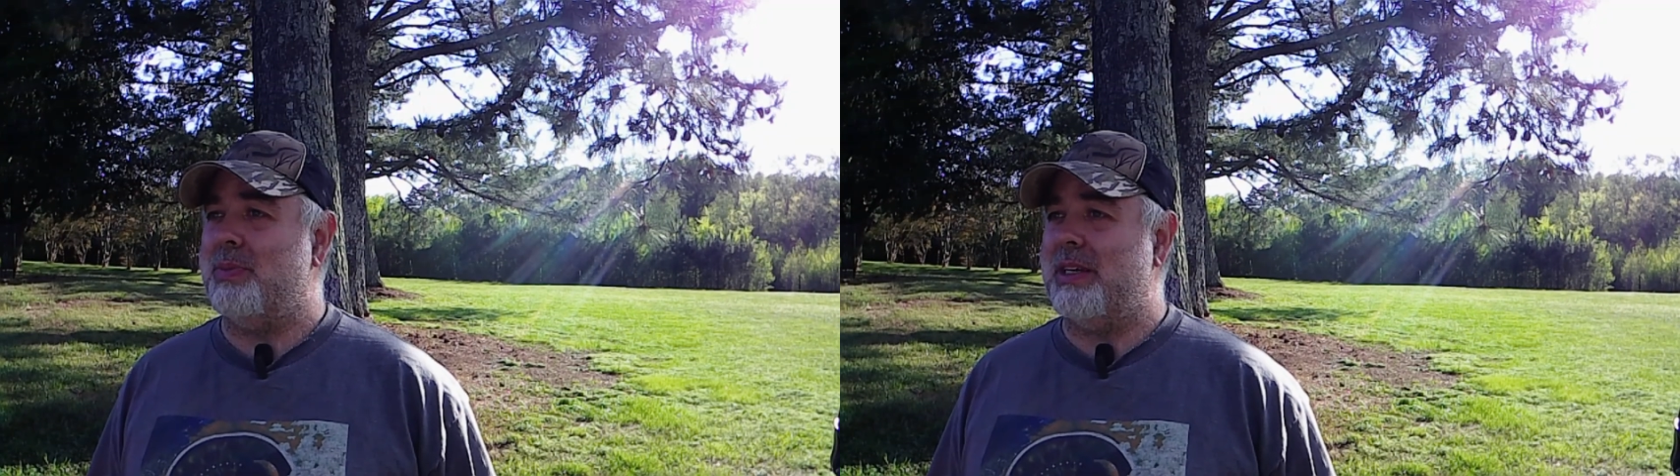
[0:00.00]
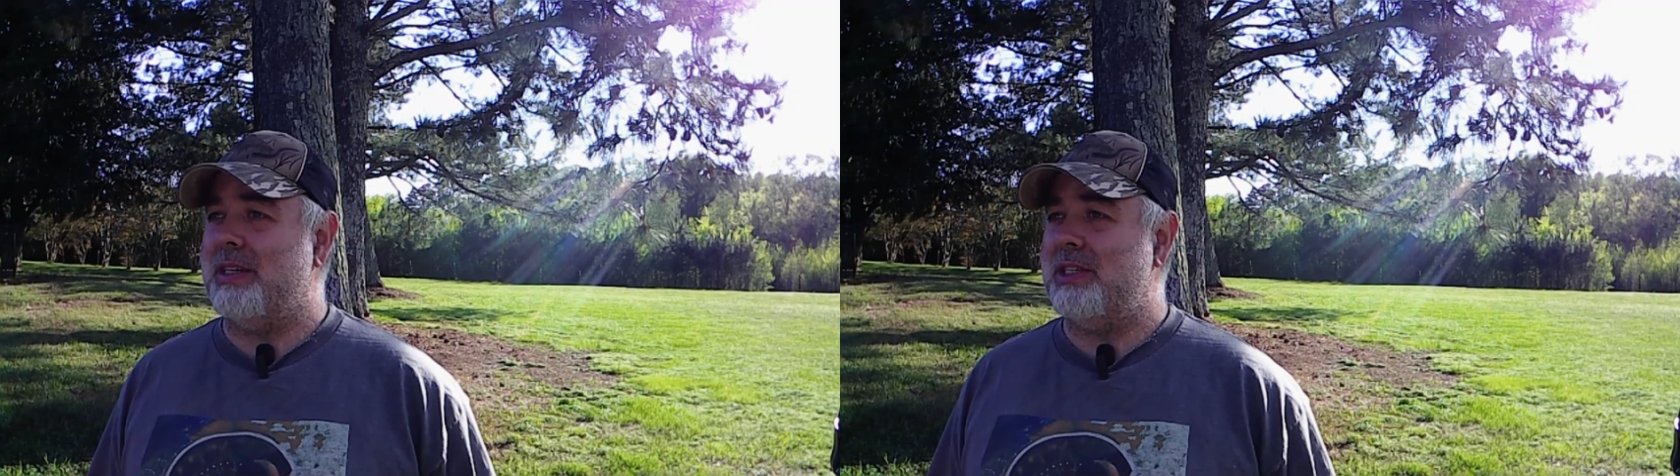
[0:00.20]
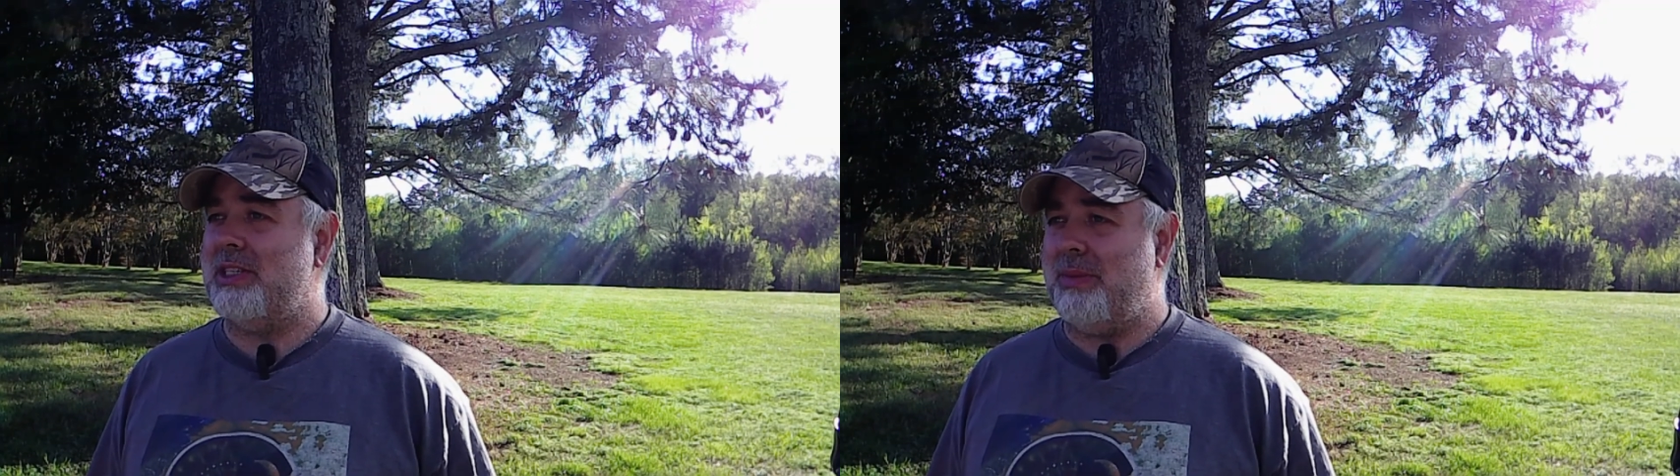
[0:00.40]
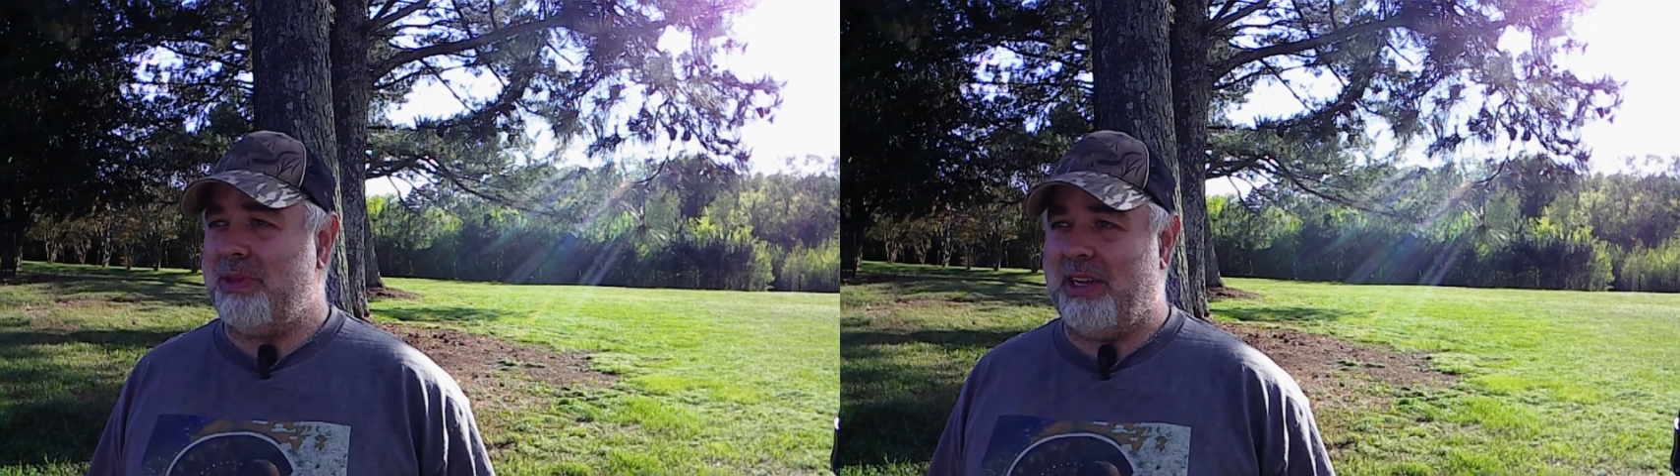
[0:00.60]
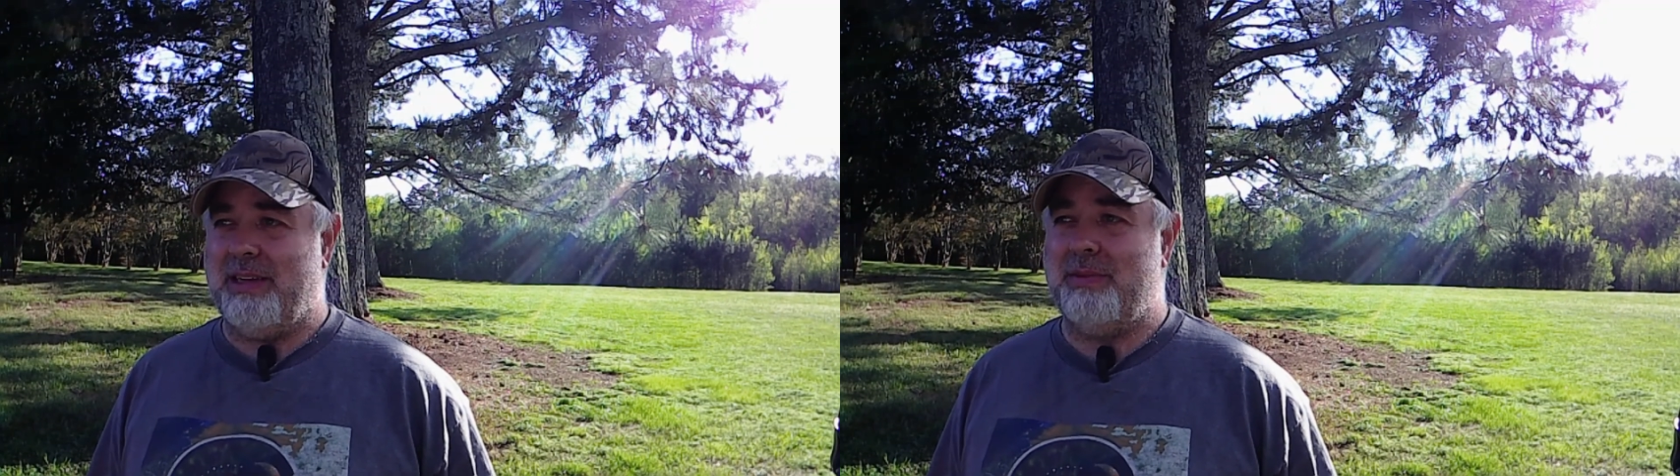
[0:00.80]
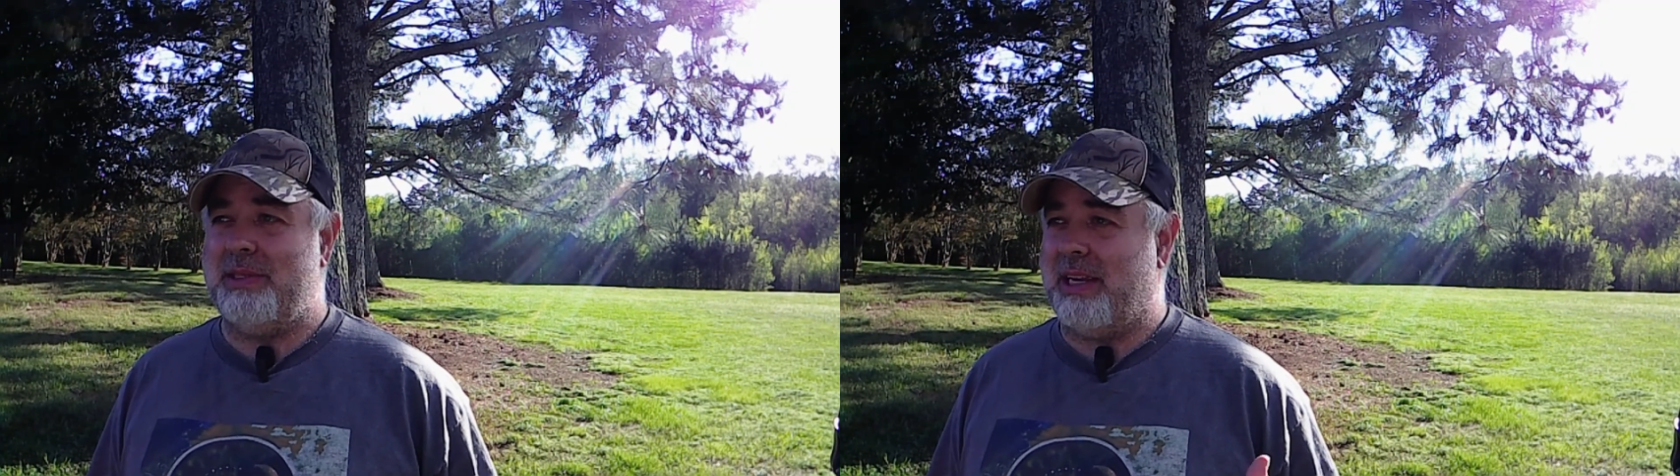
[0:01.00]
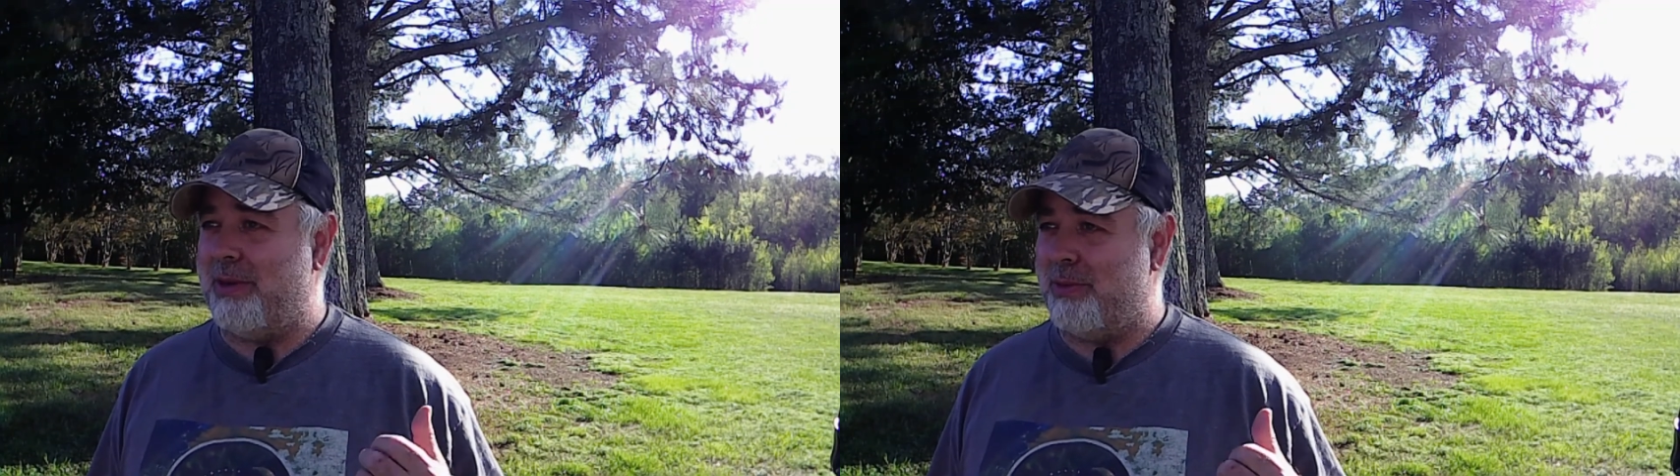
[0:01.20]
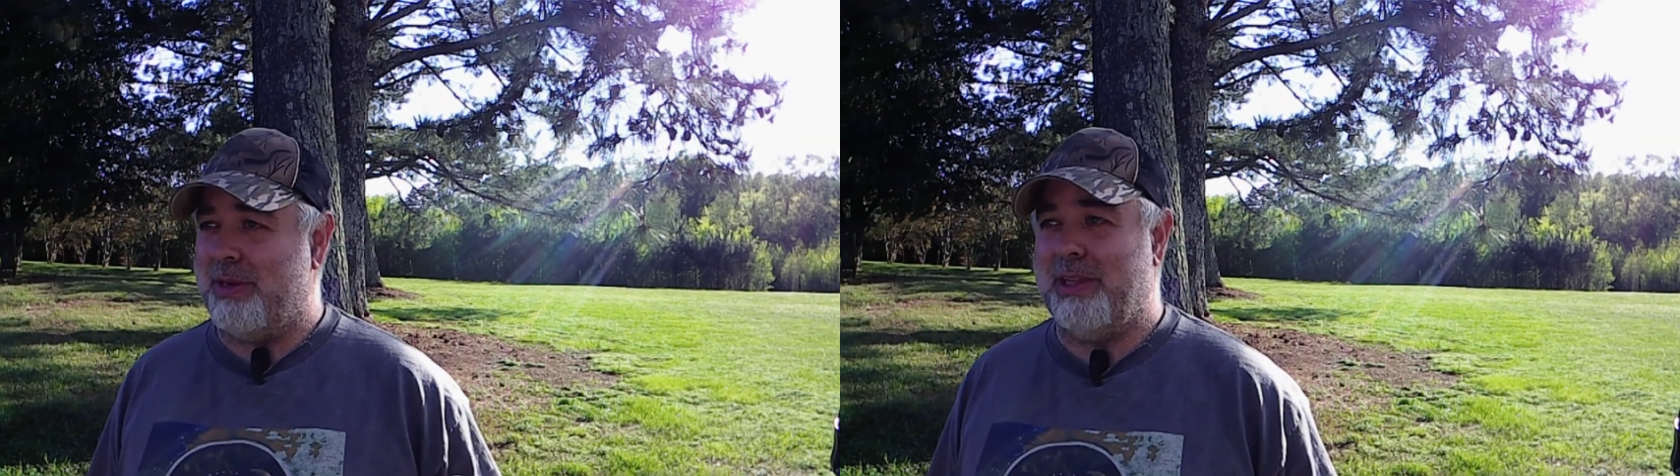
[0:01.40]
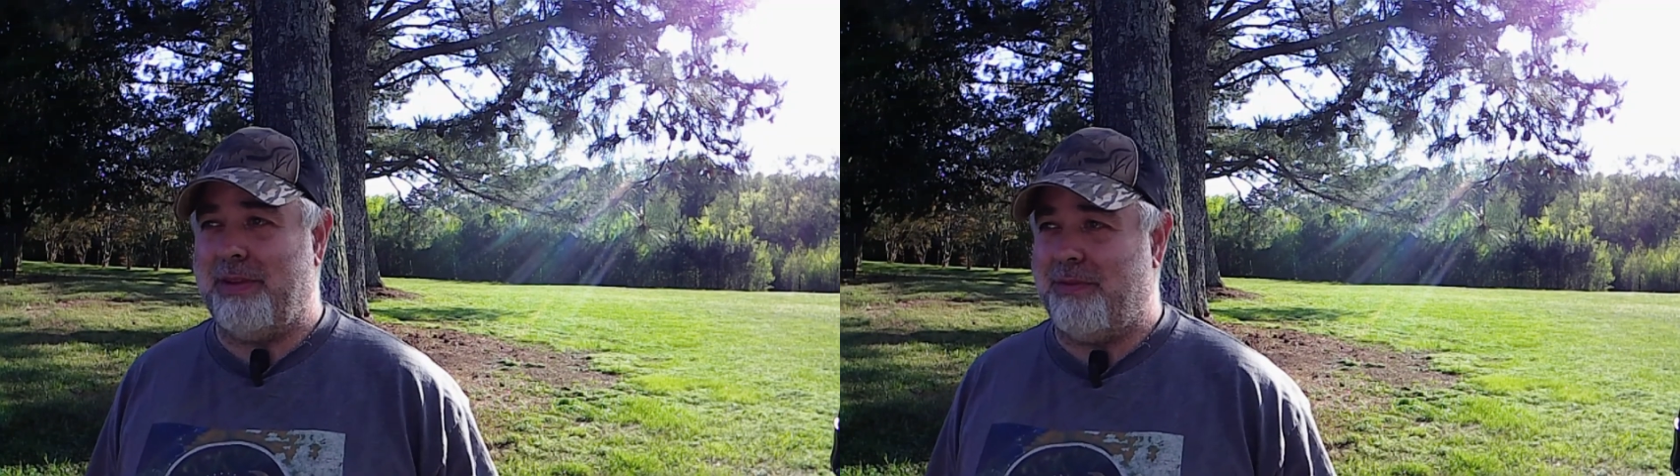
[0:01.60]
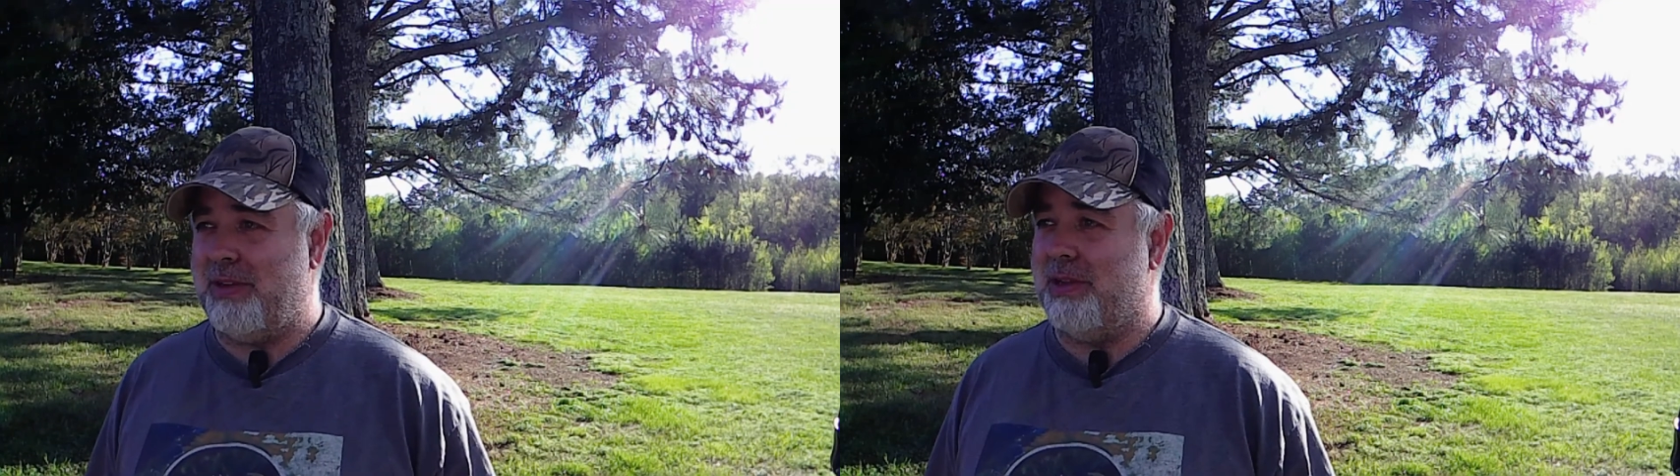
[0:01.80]
because sometimes I really
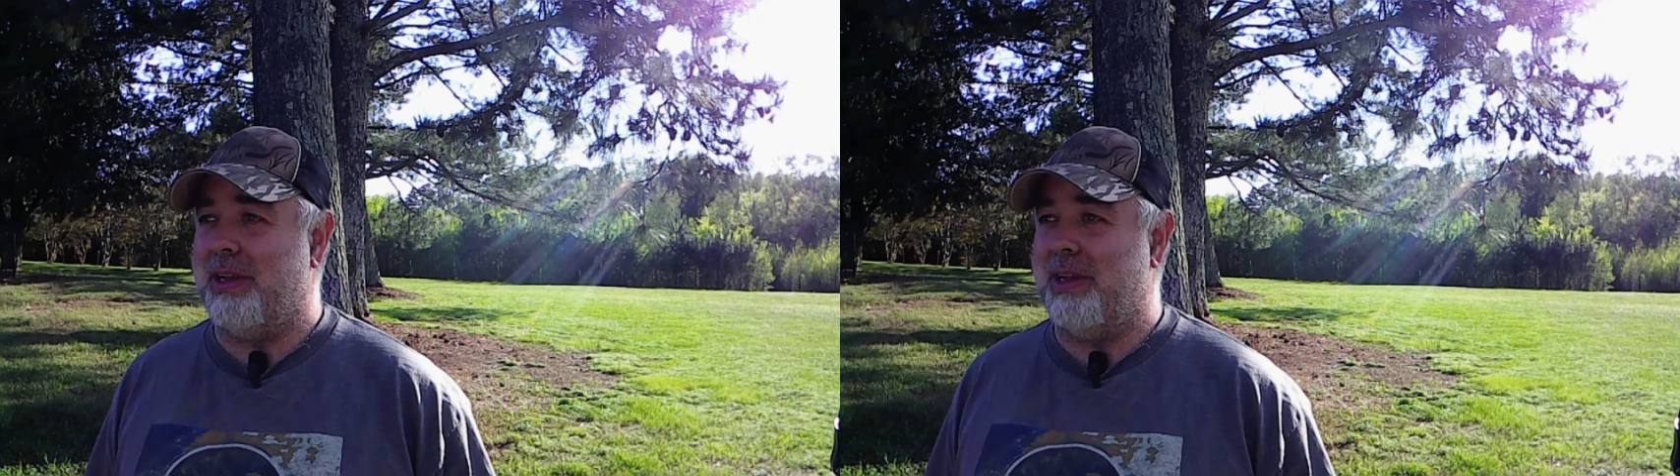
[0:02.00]
feel